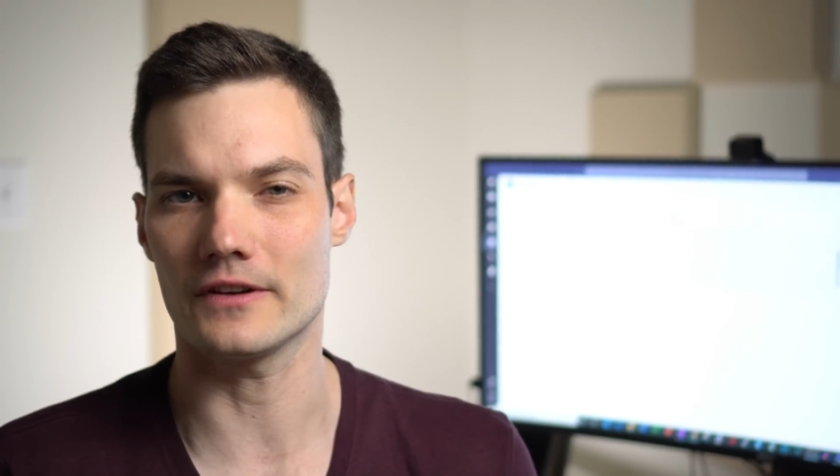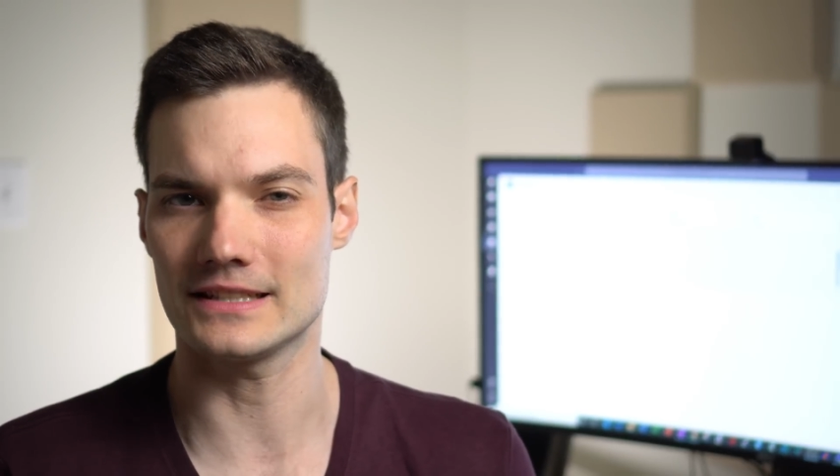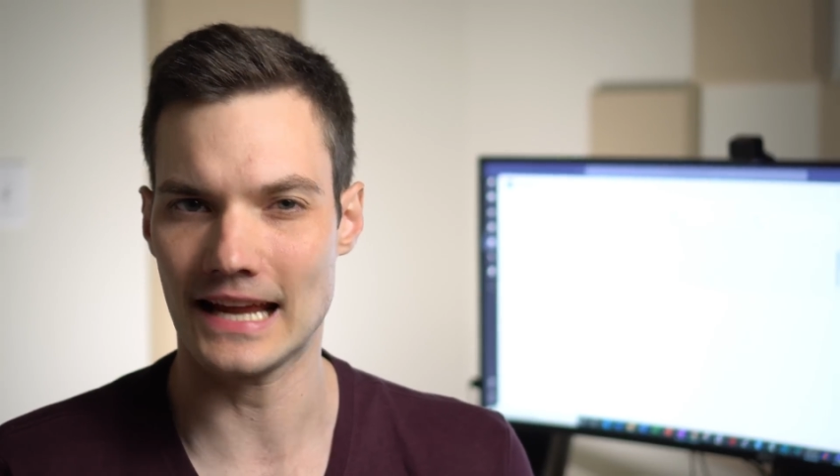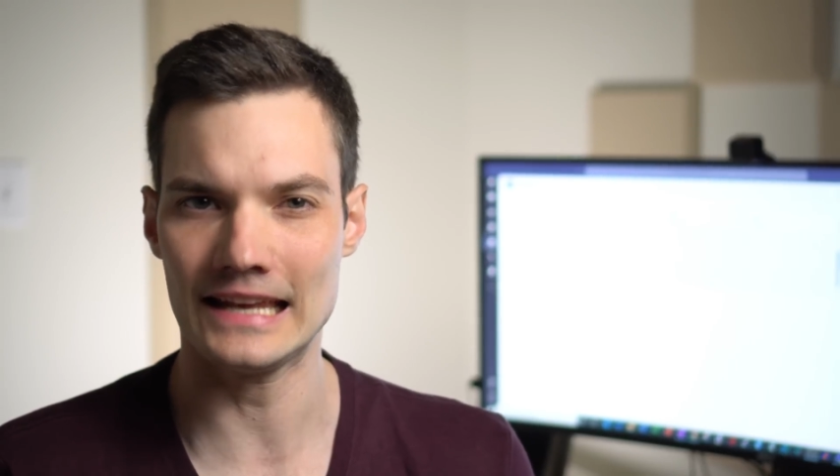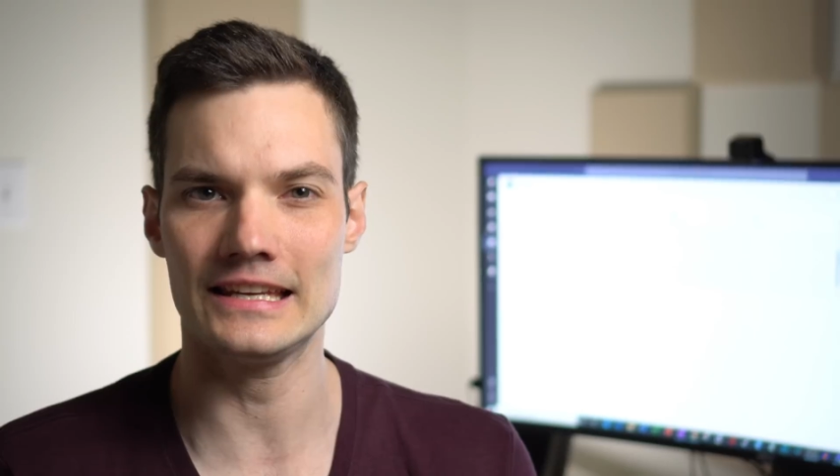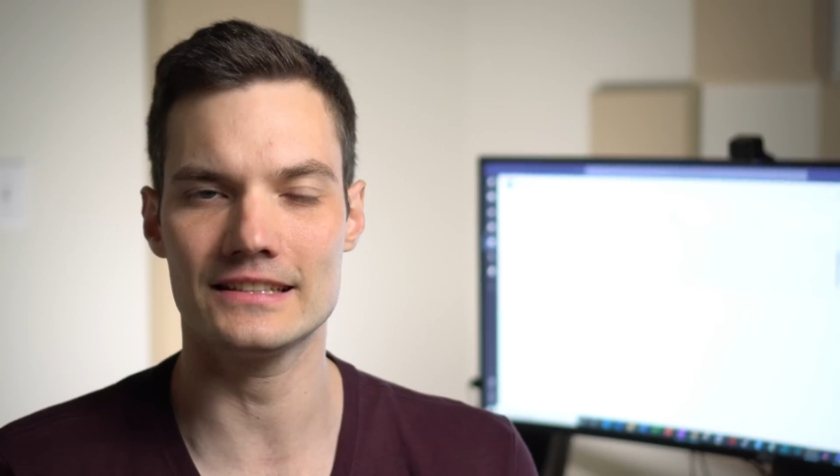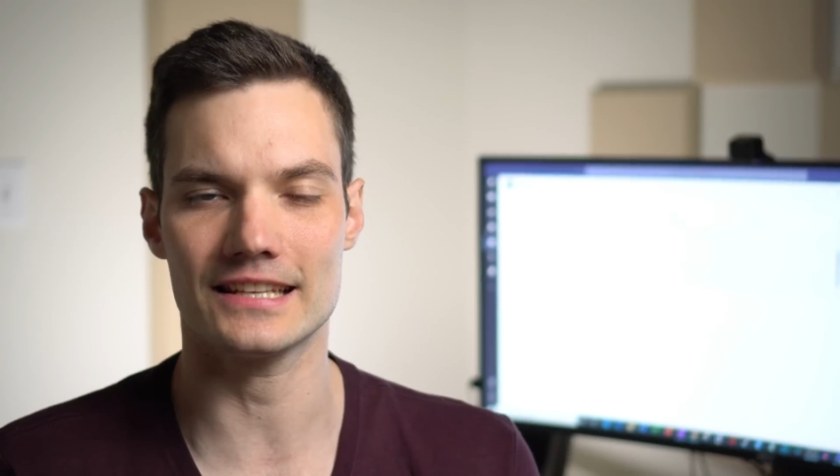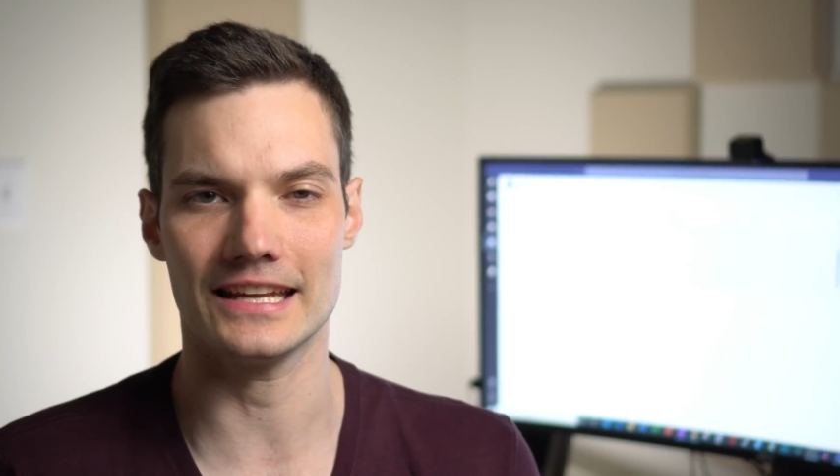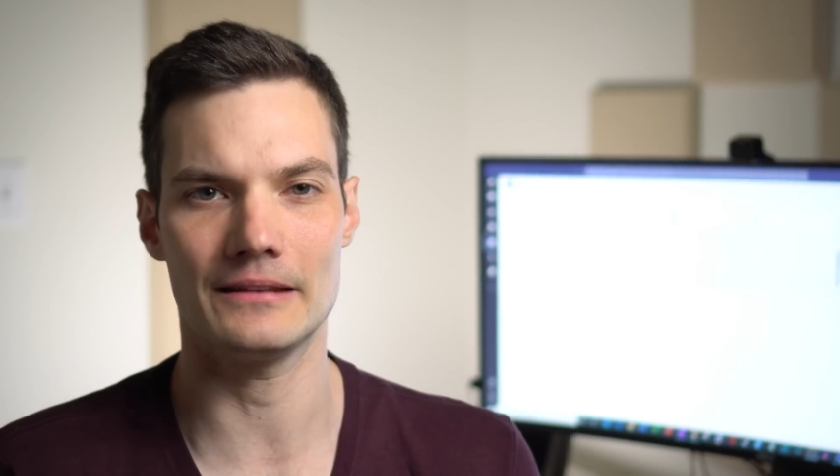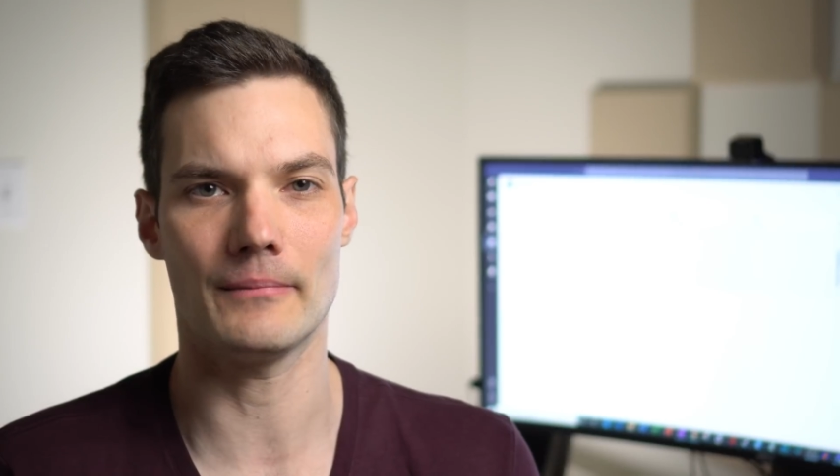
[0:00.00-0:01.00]
attendance
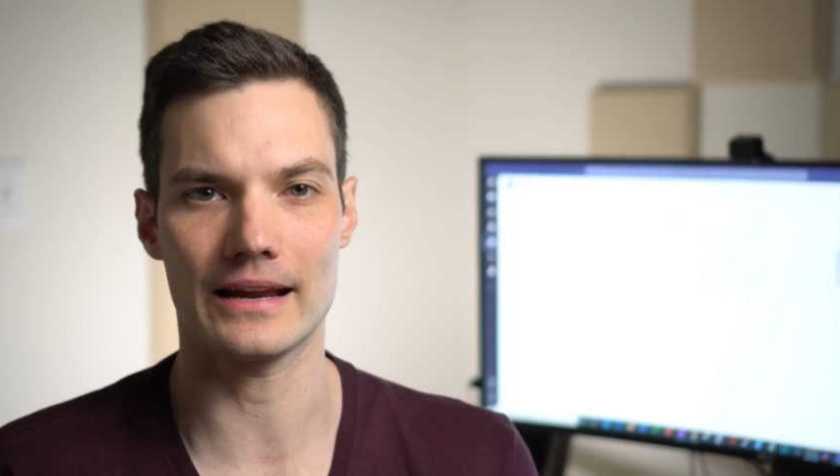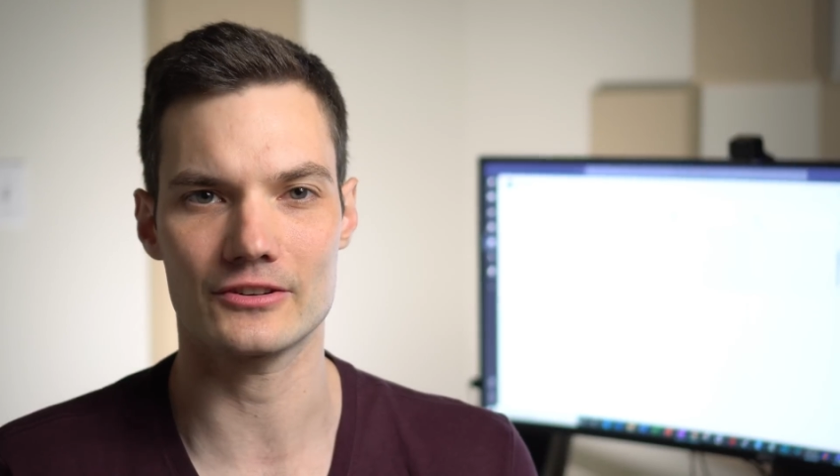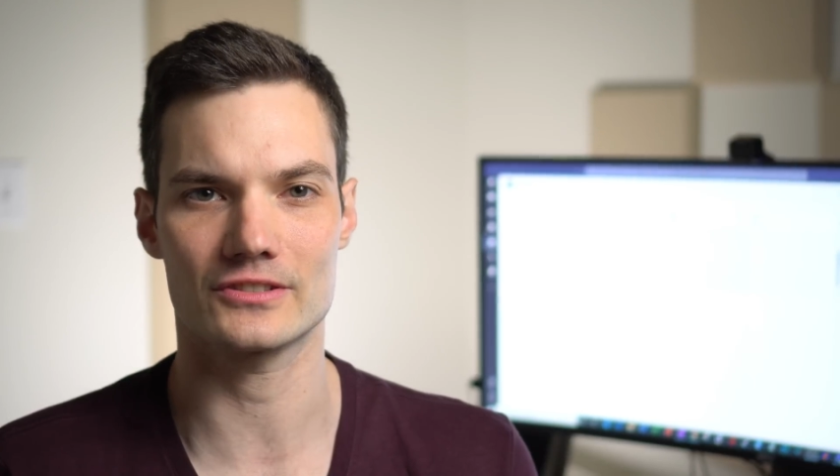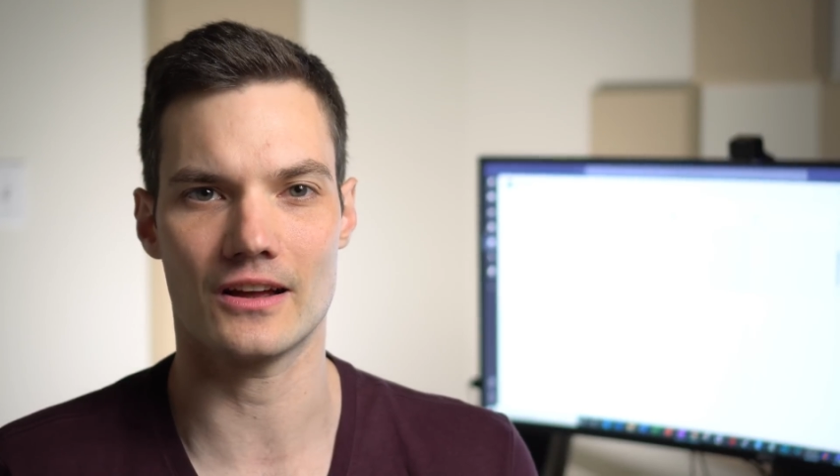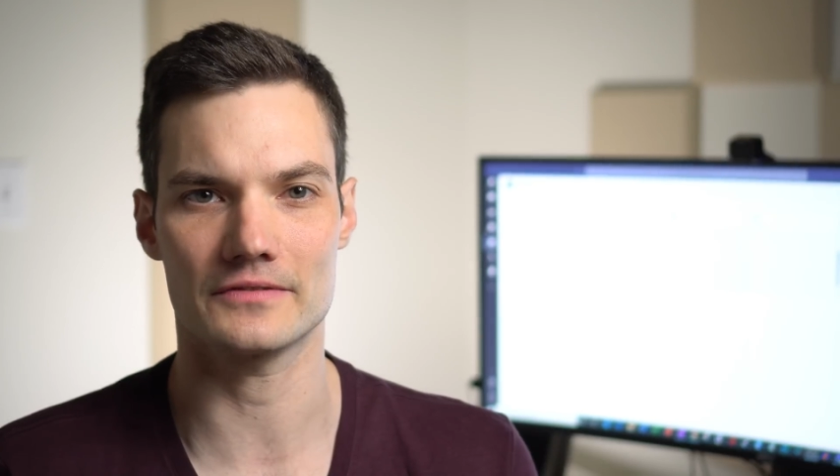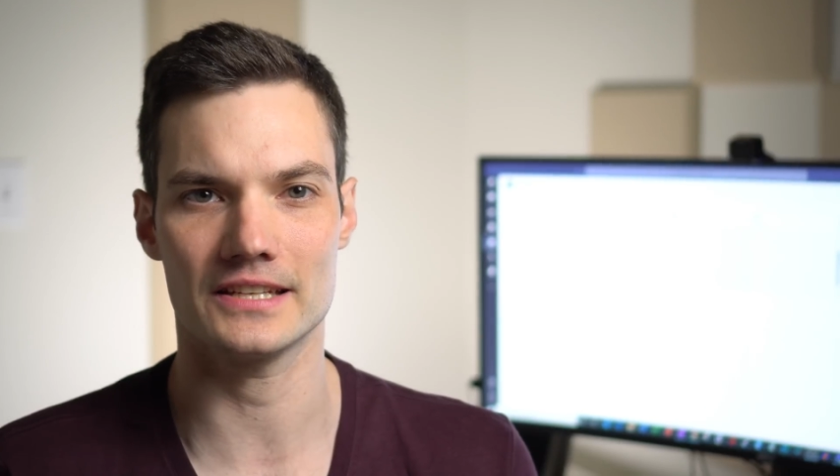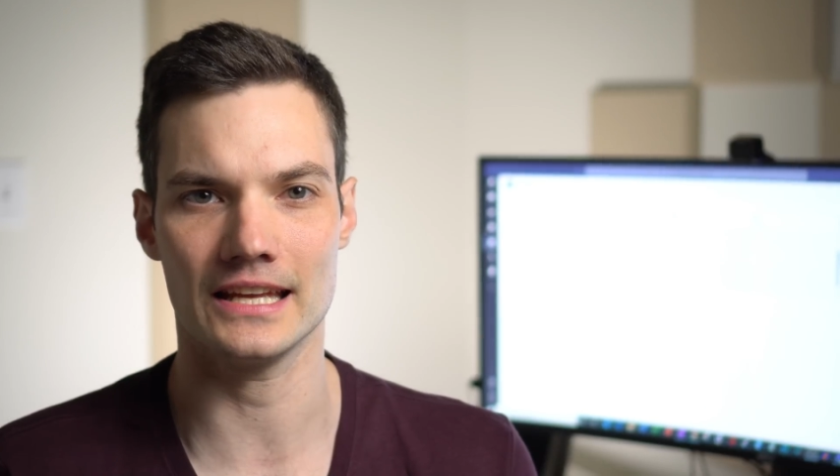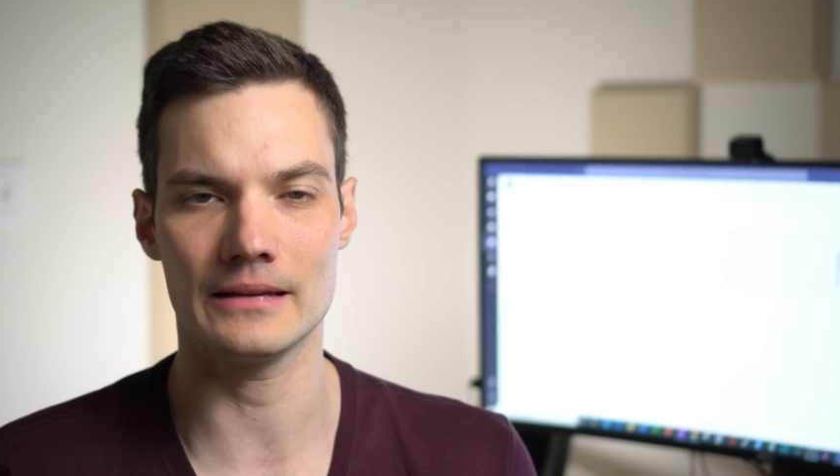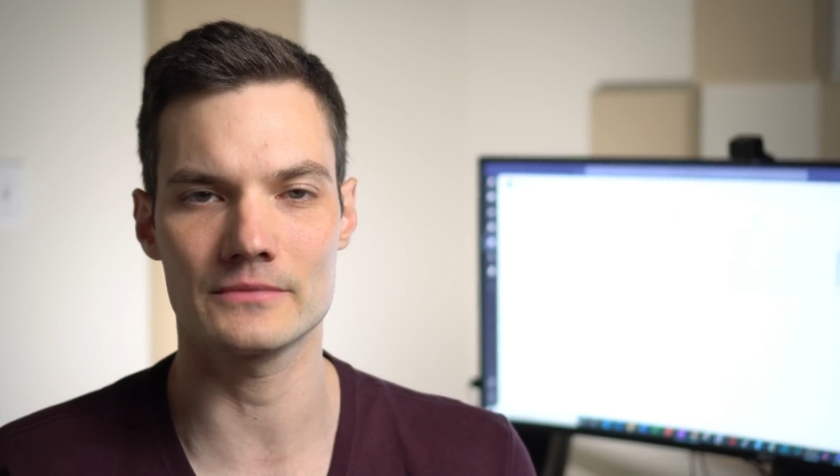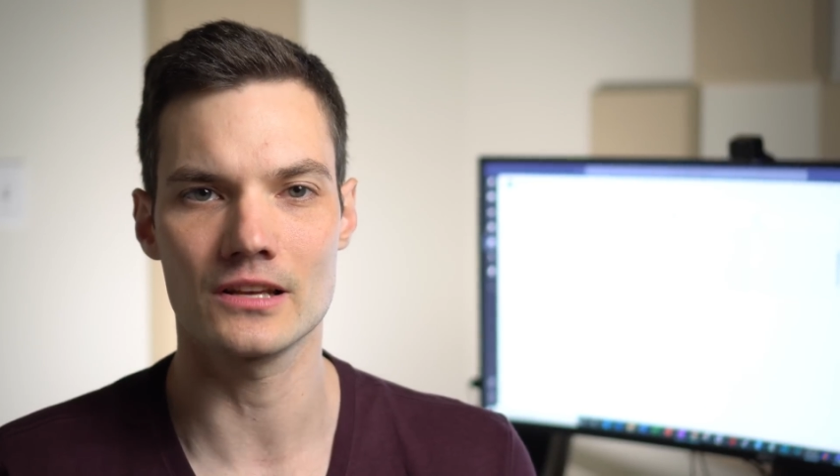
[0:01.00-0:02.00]
in Microsoft
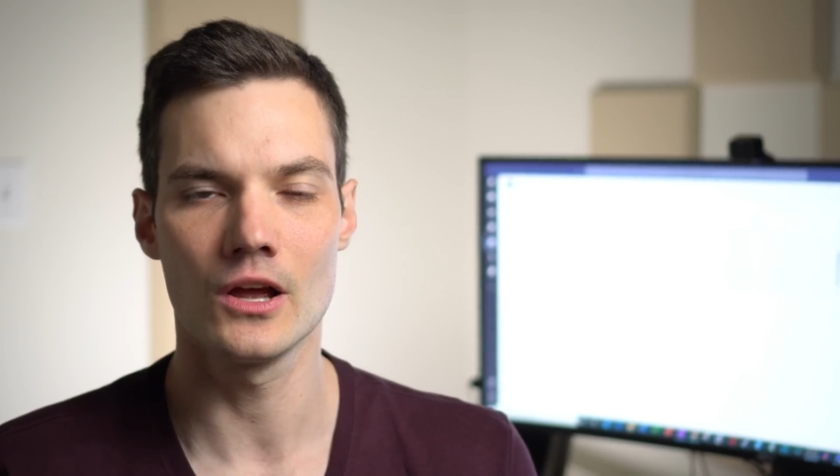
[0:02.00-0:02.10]
Teams?